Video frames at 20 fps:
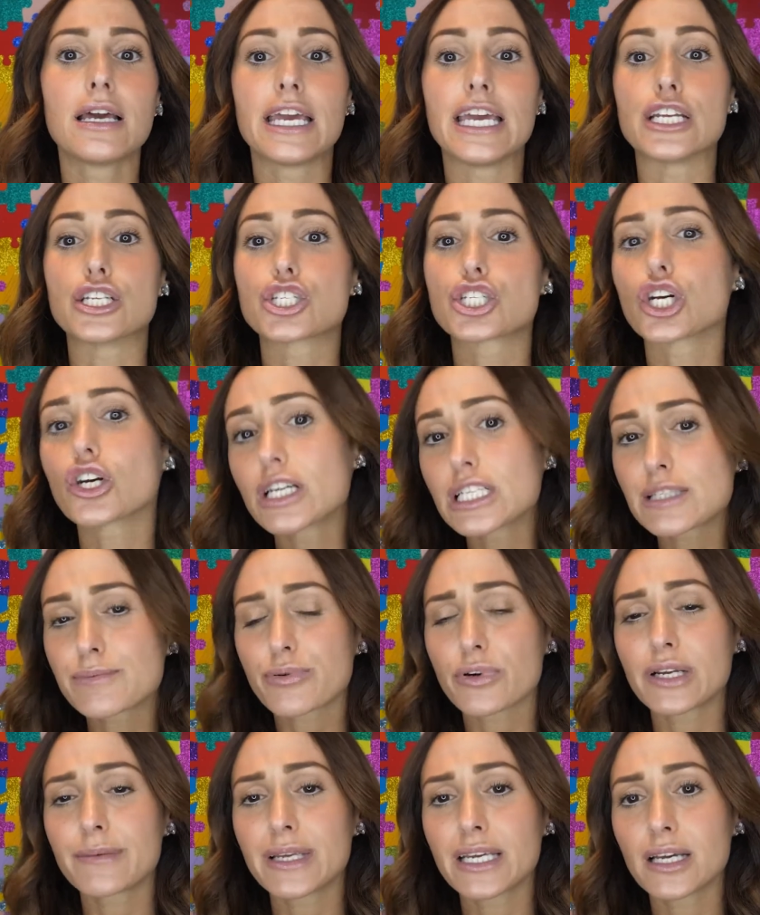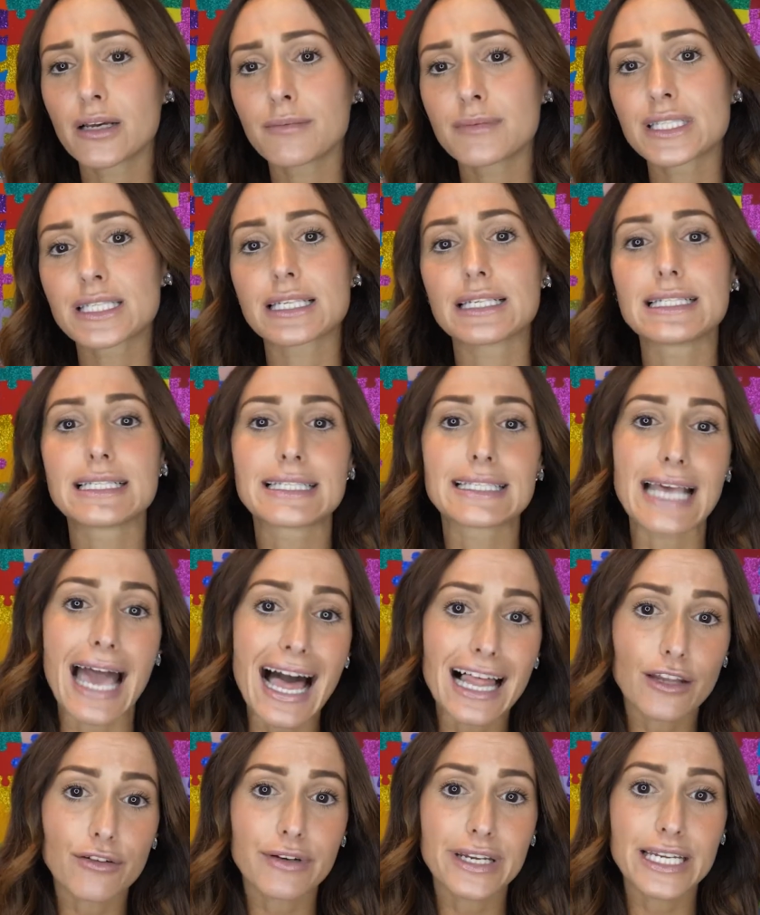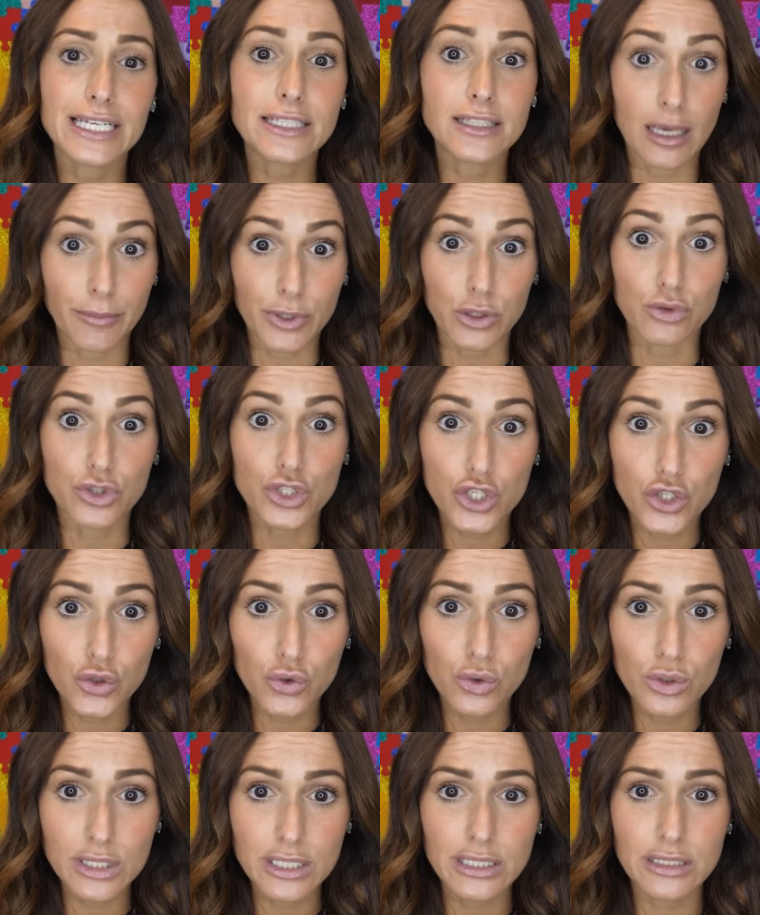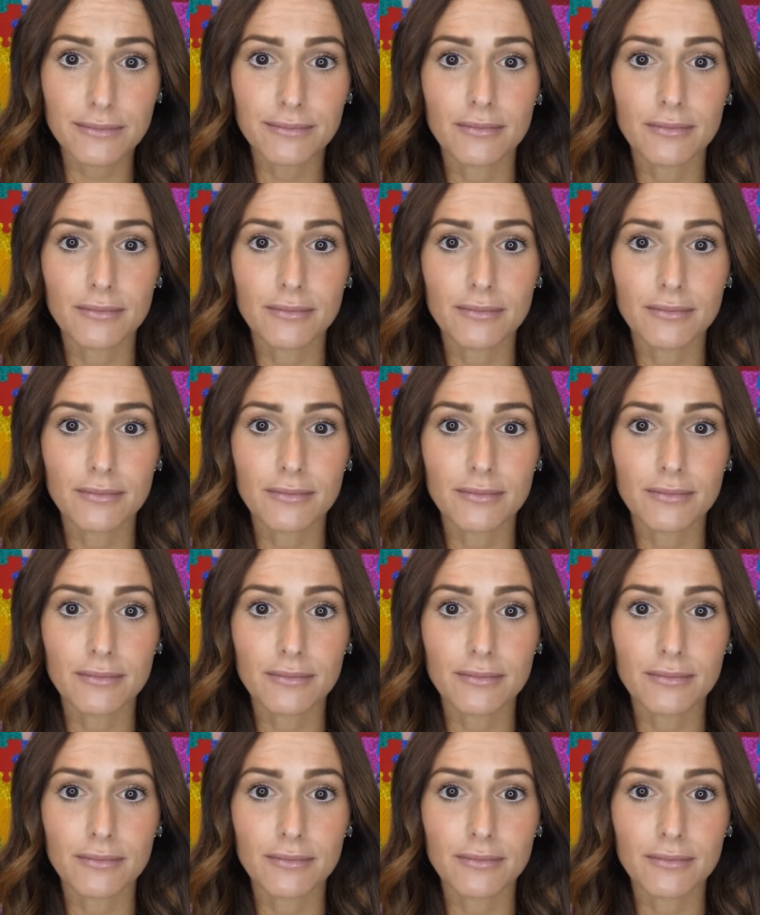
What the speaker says: insurance premiums, salaries, W-2s.